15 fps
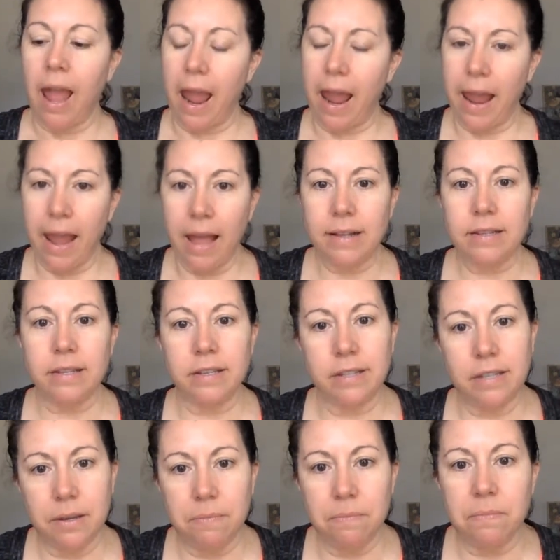and
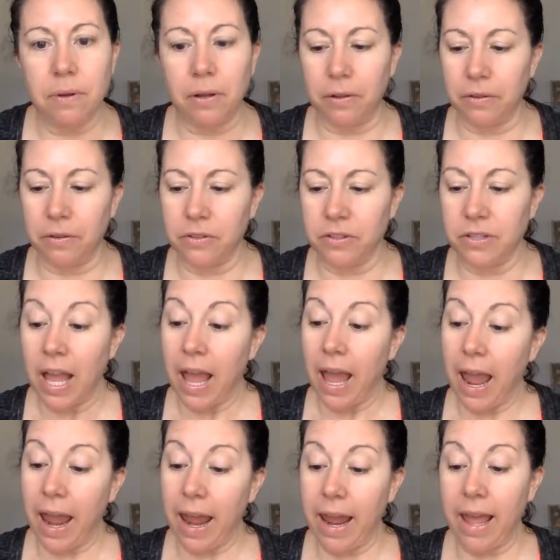symbols
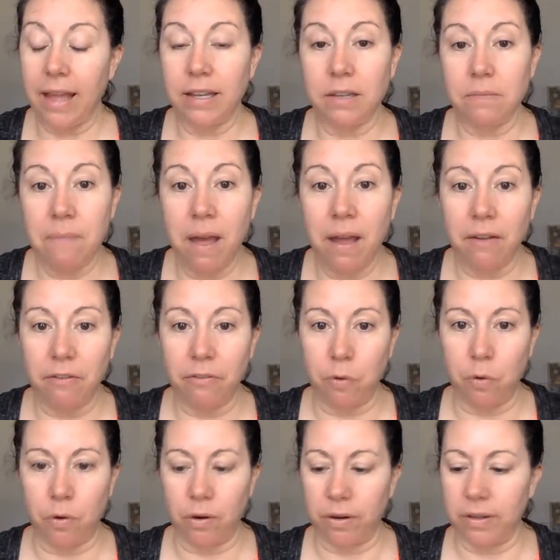and
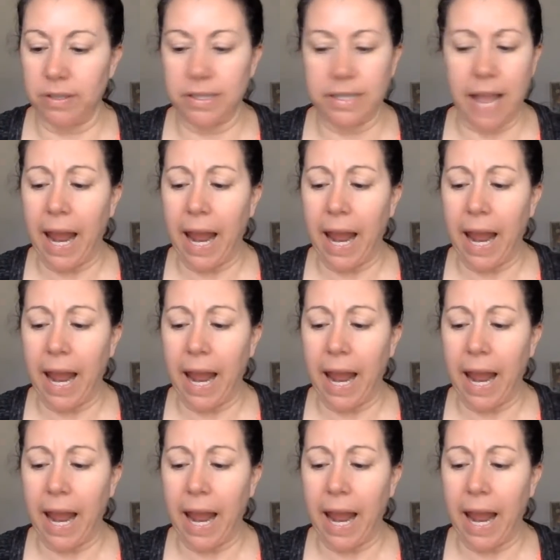metaphors